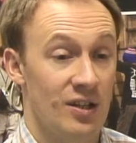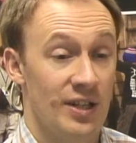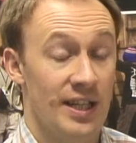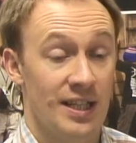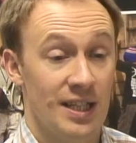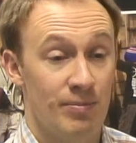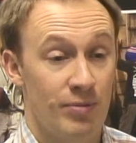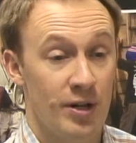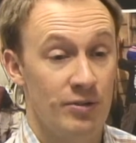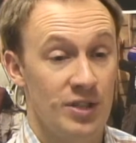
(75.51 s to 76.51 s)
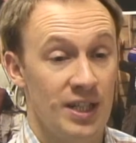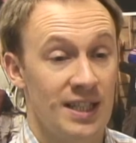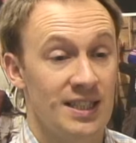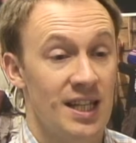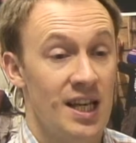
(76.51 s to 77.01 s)
looking at the
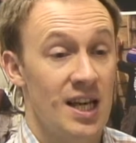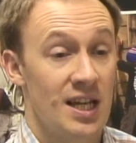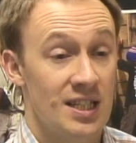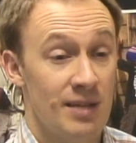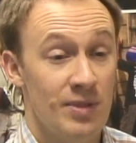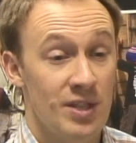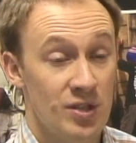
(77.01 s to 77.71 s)
approaches and some of the